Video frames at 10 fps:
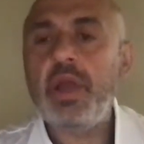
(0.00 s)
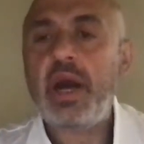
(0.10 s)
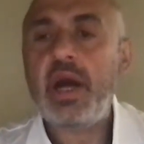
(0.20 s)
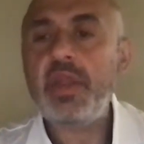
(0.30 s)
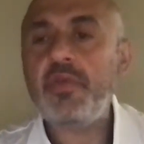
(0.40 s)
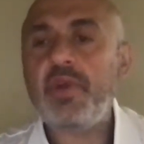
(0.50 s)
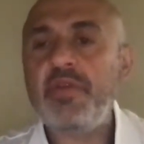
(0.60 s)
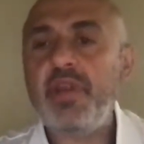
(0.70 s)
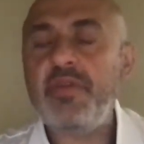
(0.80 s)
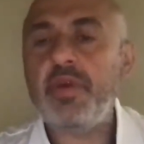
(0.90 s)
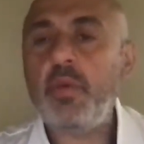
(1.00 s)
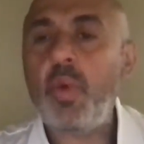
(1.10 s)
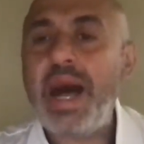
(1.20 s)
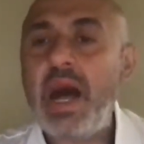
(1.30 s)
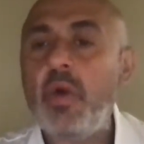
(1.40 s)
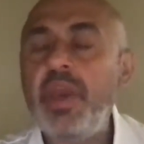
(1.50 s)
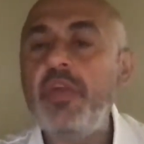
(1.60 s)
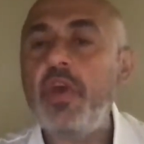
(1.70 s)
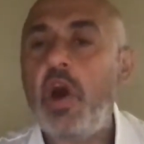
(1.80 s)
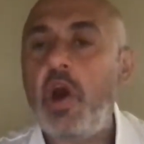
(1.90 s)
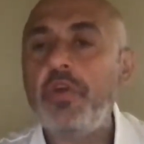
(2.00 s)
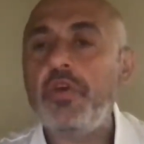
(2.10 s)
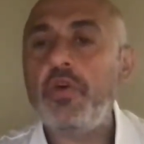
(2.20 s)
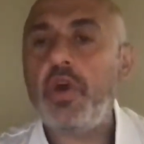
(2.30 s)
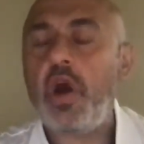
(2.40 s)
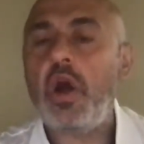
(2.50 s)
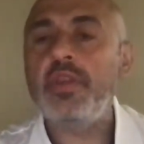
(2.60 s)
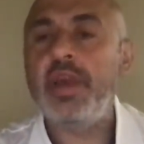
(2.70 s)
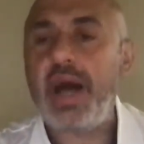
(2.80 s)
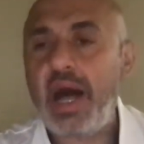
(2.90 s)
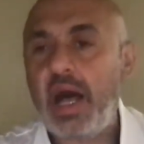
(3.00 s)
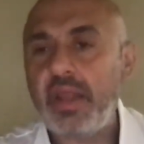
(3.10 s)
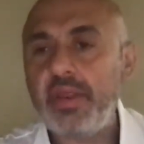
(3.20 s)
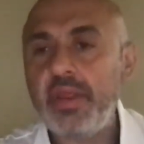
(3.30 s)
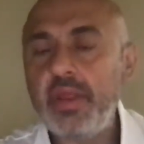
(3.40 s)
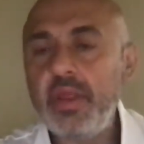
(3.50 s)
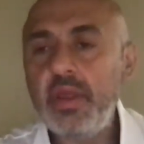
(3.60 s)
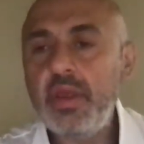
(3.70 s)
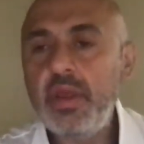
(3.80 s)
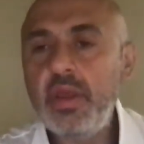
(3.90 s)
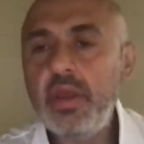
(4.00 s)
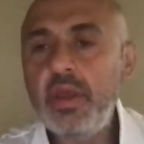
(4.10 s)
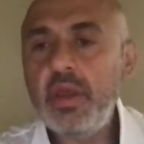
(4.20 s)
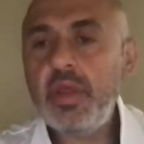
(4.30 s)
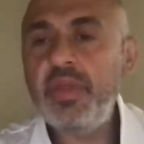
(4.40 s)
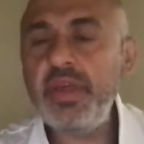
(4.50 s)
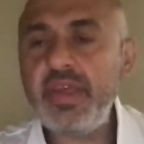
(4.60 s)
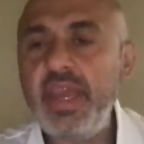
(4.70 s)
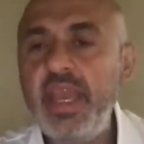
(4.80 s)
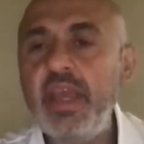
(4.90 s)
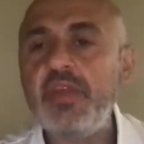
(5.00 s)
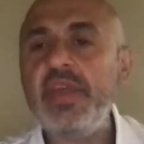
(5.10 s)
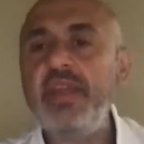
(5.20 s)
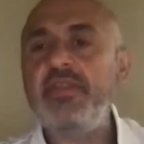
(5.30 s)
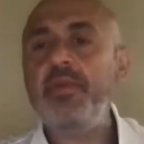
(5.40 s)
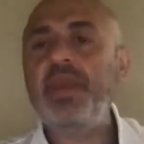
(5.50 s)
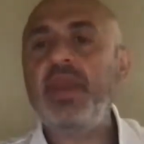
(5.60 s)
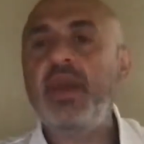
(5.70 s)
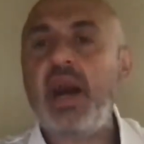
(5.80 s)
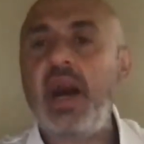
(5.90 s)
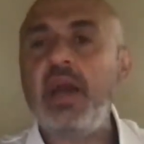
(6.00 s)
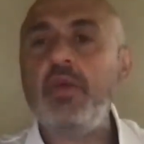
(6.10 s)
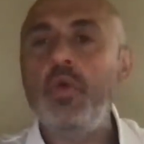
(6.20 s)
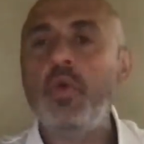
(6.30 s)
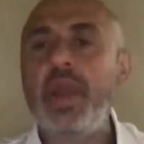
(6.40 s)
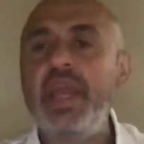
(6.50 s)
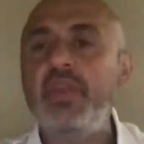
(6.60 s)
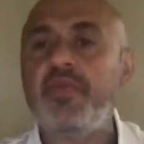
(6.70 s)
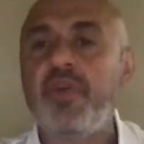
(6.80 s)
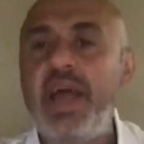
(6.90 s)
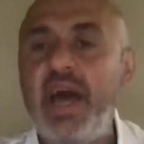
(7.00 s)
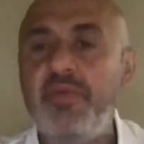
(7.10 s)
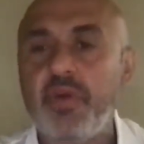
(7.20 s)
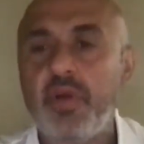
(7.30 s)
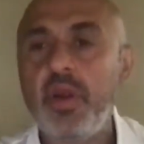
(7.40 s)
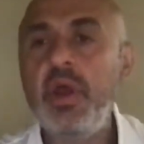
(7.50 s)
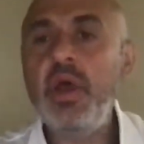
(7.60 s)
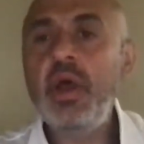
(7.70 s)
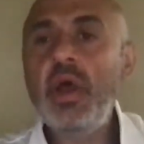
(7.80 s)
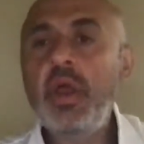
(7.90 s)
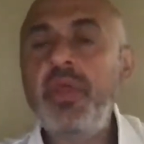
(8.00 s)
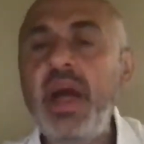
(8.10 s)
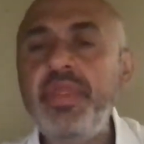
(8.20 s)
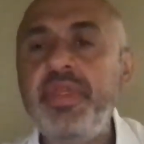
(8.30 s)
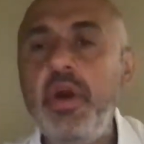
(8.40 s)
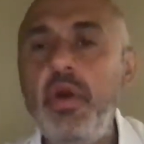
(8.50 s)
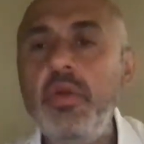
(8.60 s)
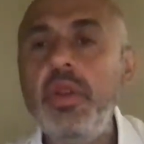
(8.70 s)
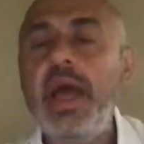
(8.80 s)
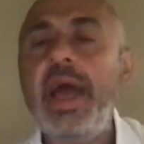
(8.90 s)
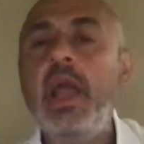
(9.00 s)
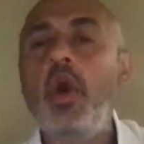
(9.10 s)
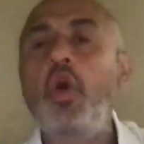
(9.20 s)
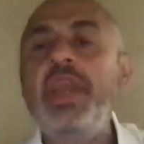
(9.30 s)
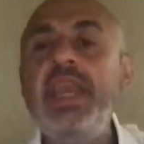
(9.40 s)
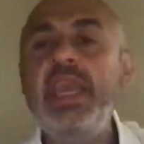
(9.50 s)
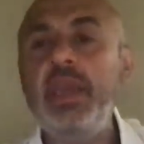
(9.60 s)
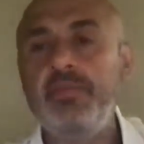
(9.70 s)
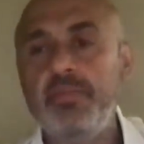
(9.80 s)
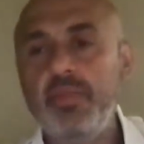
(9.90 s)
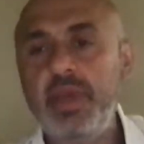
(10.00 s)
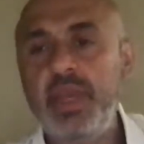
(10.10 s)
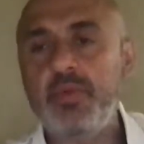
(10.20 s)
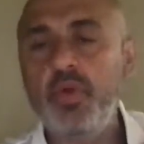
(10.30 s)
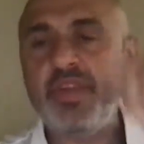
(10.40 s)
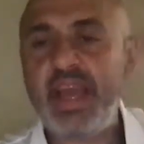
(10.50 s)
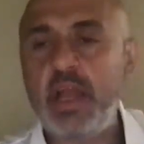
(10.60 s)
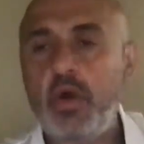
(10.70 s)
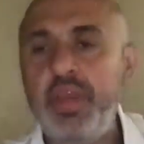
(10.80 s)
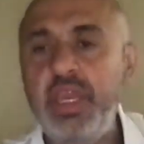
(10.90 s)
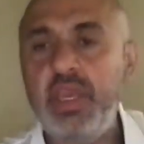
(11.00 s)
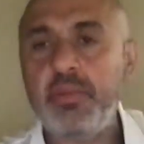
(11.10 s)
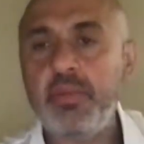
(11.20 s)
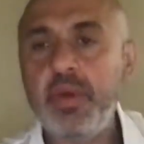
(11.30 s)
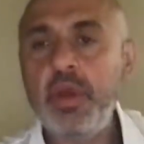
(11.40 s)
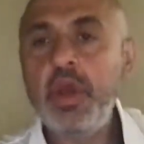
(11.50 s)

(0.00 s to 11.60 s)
God, is forever and ever. Wow, he's also called God. This king is said to be God who reigns forever. Thy throne, Elohim. Hebrew is Elohim.